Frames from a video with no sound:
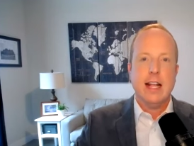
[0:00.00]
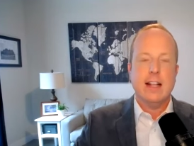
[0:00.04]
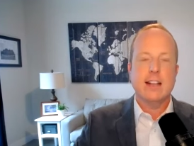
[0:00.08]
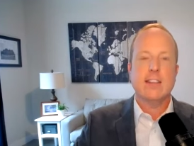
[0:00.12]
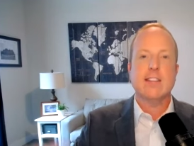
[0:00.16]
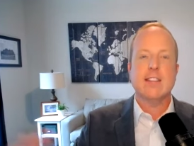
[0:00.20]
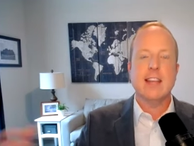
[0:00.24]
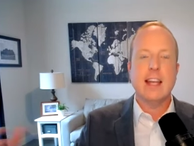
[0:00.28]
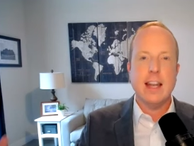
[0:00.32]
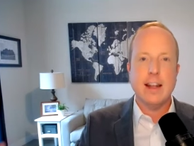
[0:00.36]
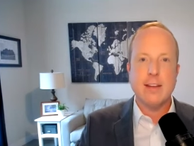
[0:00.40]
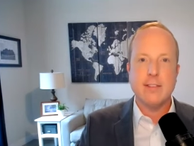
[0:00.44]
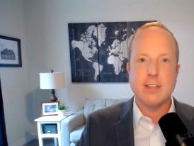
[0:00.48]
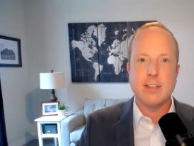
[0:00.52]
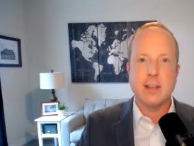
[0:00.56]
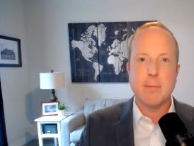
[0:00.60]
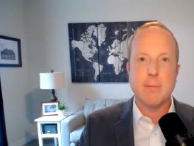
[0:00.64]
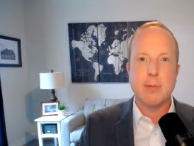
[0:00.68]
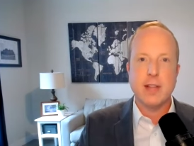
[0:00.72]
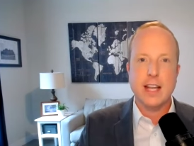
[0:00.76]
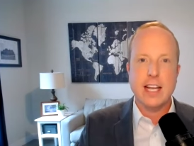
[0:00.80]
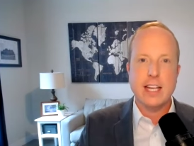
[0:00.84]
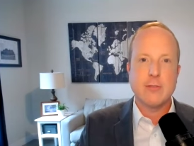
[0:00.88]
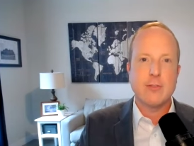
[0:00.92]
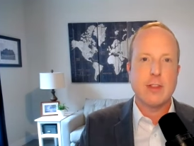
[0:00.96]
incentives in
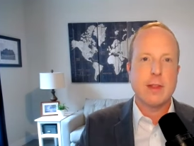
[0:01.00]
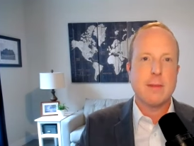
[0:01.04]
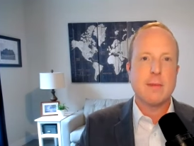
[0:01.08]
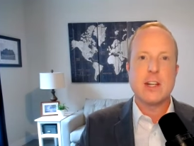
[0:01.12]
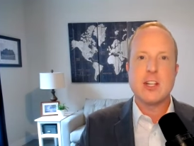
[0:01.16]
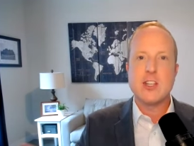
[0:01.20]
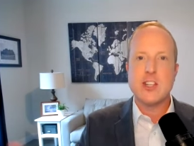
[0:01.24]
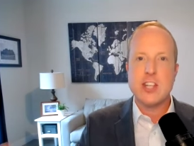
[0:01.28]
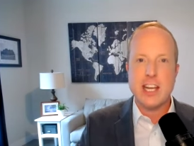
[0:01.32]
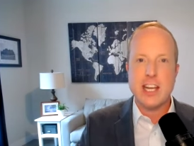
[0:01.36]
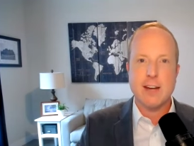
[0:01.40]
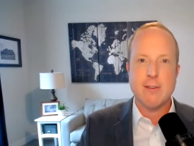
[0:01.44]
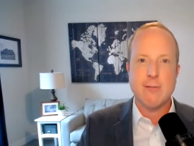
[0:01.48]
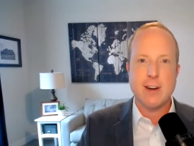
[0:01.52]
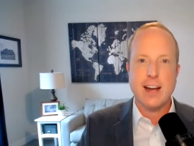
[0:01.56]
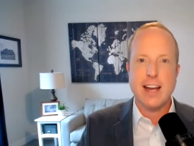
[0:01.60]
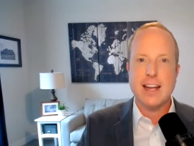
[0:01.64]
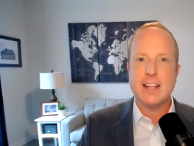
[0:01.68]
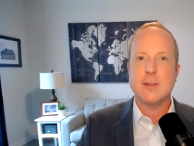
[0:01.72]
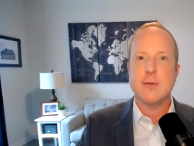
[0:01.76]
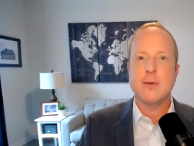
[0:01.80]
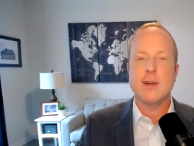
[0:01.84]
place for them to cheat, right?